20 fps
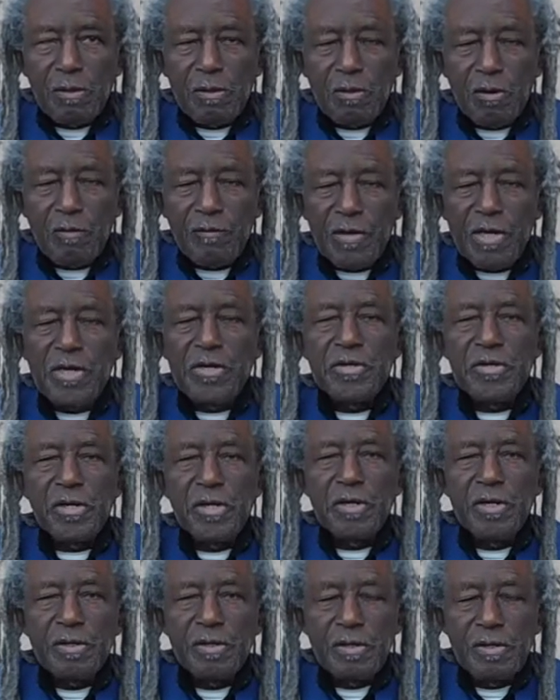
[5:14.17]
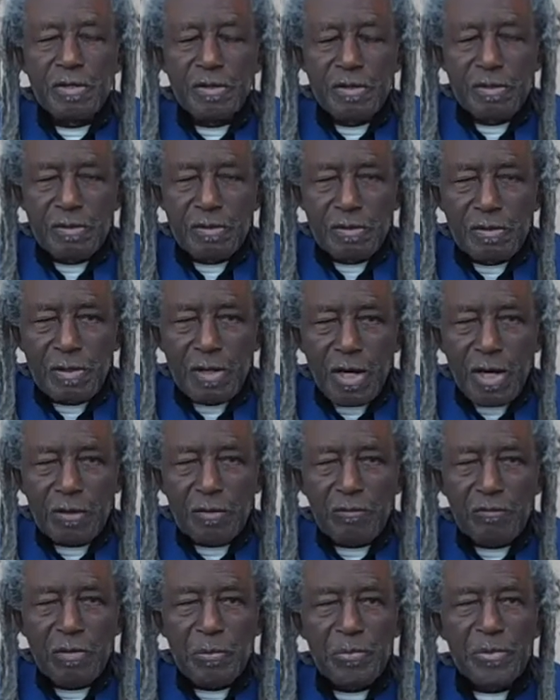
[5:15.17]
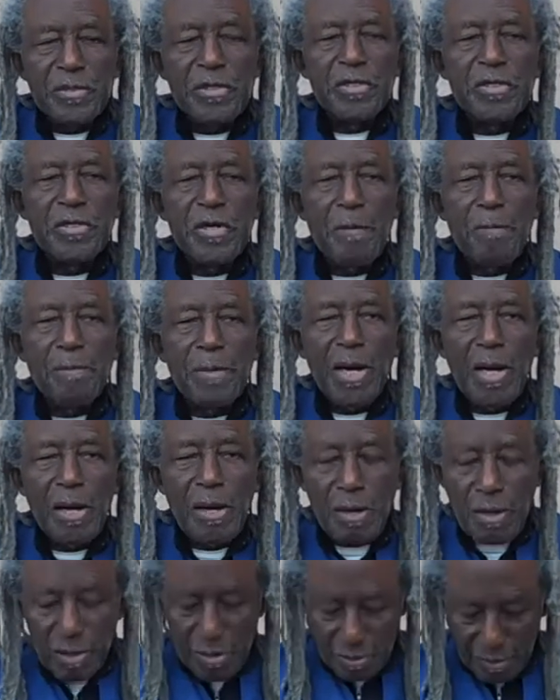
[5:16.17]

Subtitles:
of Asia and of the British Empire,